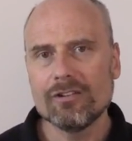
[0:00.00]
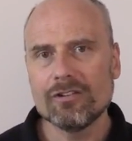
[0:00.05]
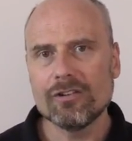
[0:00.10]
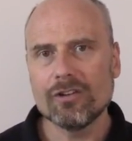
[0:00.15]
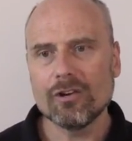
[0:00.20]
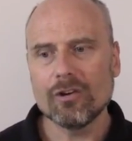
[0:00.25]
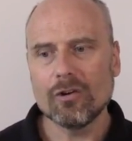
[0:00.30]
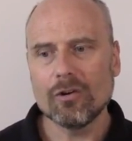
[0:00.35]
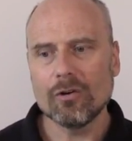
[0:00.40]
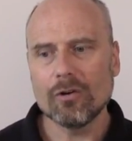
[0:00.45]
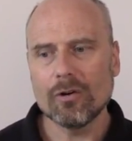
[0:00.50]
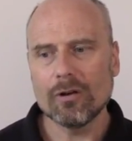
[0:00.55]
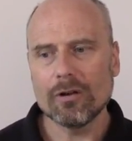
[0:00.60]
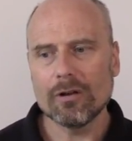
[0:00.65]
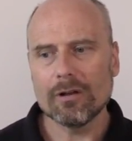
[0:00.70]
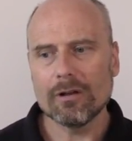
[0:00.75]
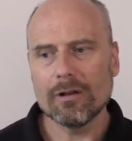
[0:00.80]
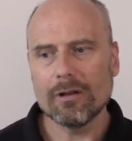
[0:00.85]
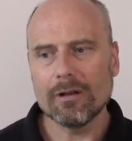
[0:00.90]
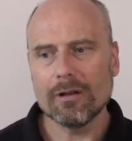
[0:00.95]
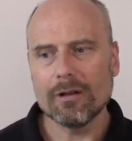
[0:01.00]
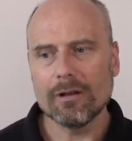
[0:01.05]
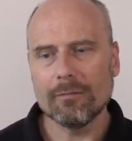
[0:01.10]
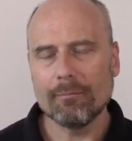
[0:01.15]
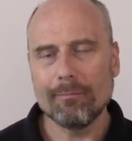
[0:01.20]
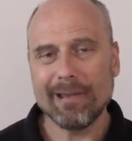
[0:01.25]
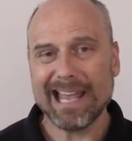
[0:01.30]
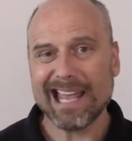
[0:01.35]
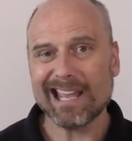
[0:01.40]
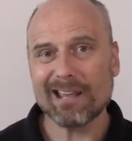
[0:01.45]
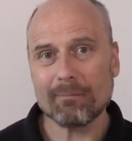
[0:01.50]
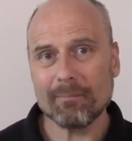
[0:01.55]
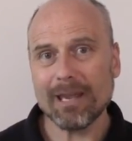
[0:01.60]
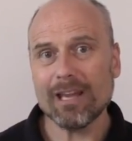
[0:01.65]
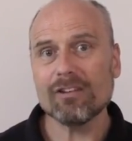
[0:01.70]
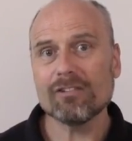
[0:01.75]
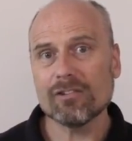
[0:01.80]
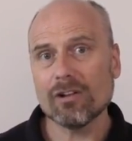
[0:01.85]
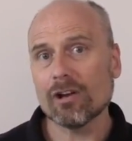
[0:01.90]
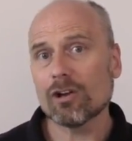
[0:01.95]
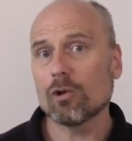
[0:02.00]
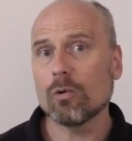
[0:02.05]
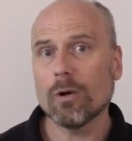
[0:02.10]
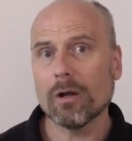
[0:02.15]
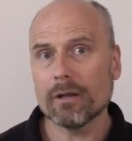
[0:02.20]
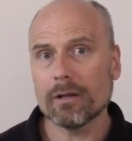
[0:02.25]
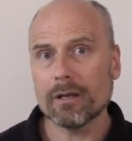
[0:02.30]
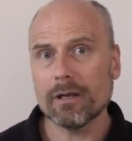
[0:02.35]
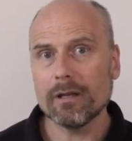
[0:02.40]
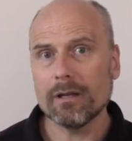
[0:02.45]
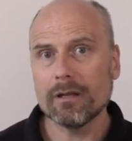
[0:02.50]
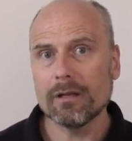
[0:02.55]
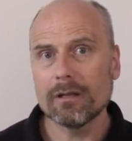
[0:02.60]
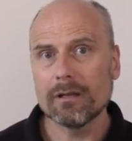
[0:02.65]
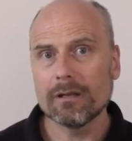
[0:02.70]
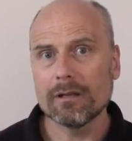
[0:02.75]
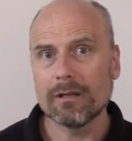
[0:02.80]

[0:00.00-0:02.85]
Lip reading: to bang based on quality,